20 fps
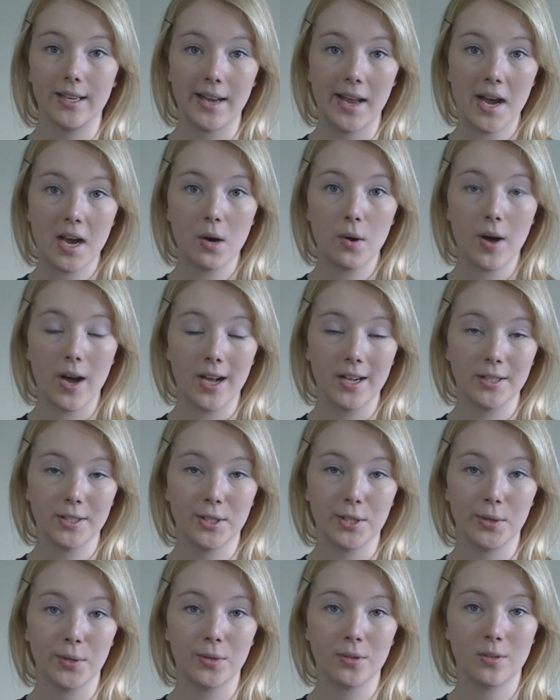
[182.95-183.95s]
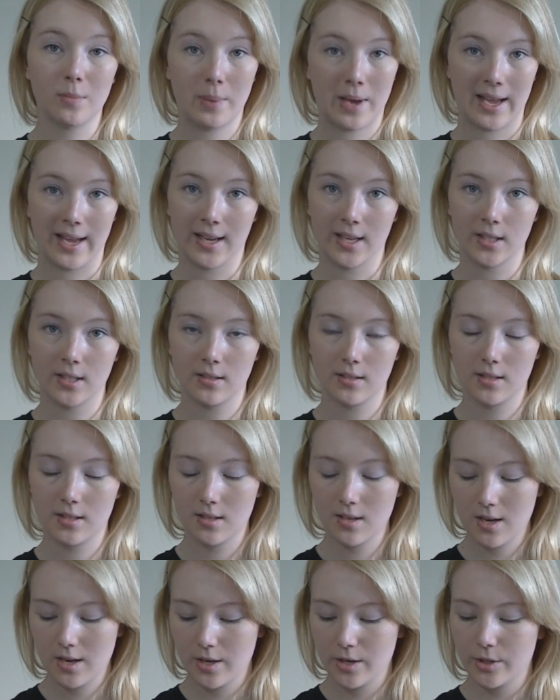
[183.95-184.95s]
Now onto the pants.
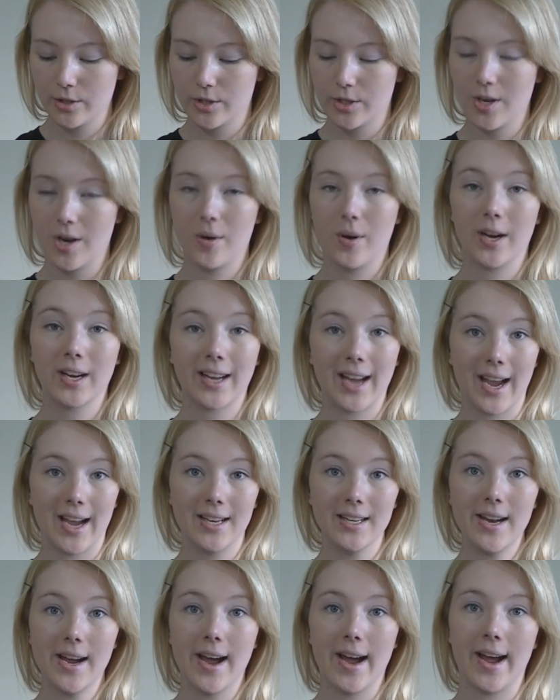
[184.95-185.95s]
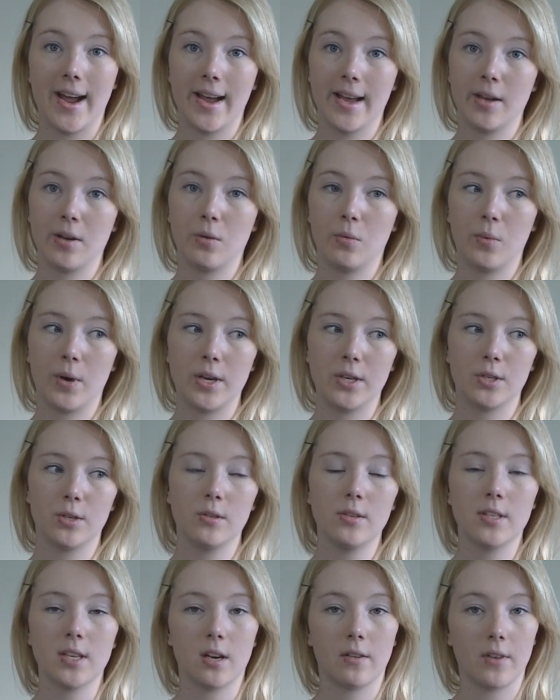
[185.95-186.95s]
So again, I went
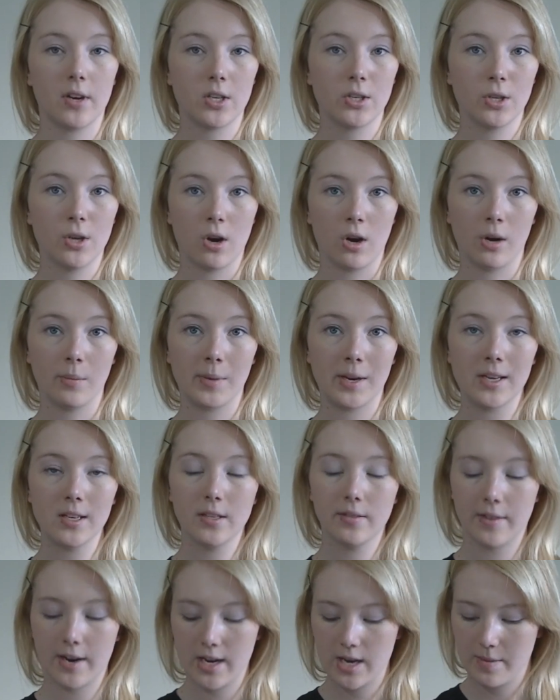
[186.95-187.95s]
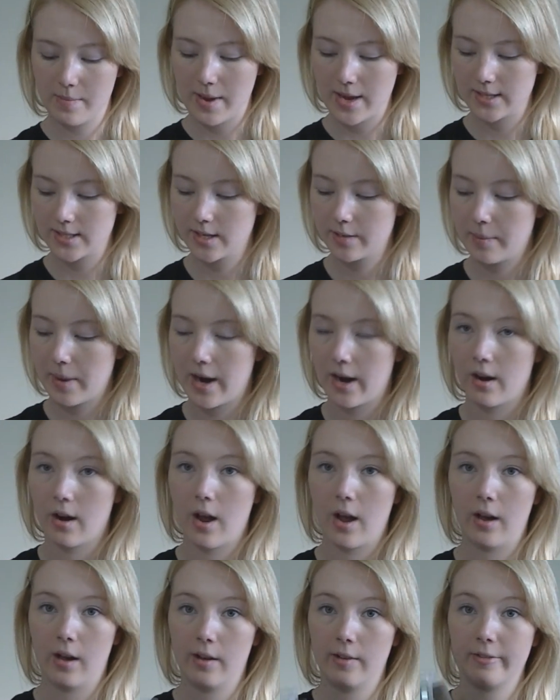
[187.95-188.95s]
to Salvation Army to find a basic
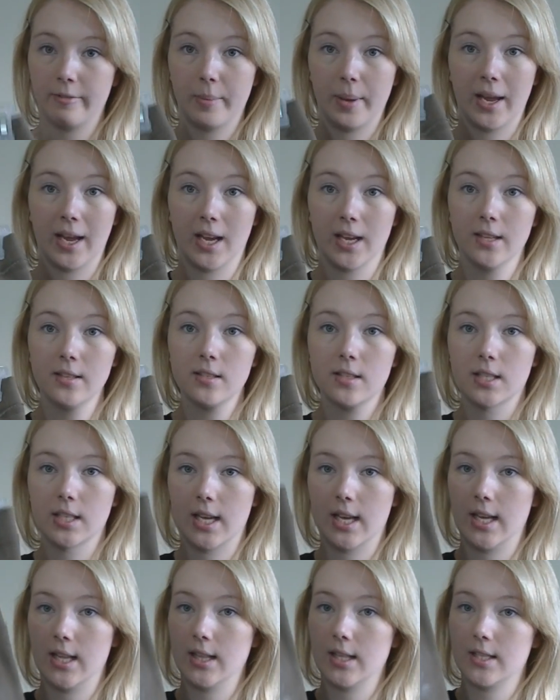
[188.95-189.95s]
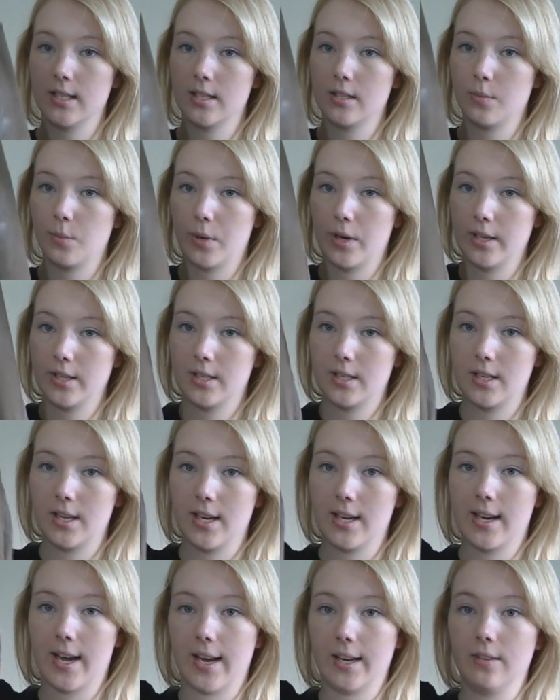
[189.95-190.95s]
pair of pants, and this is what
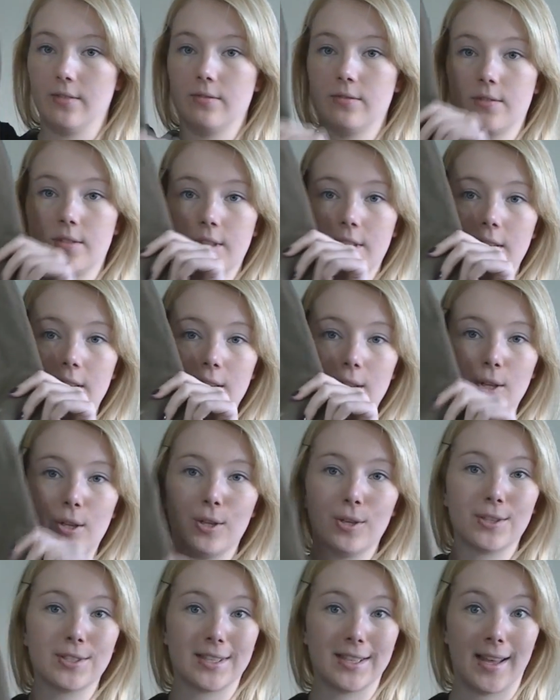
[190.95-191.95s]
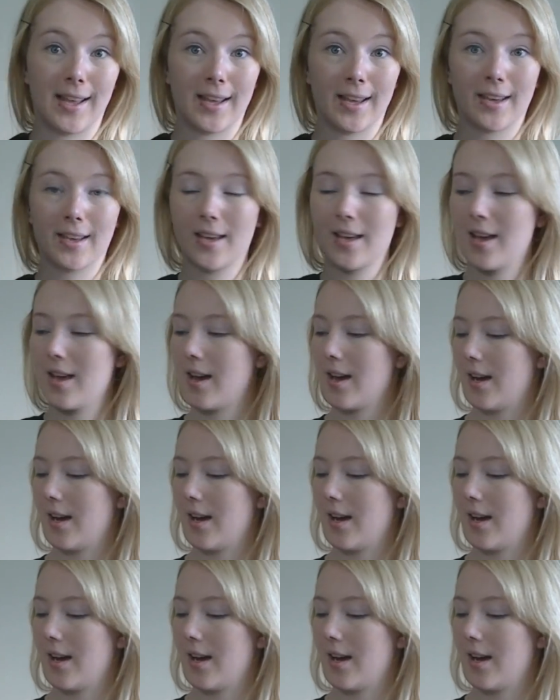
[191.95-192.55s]
it kind of looks like.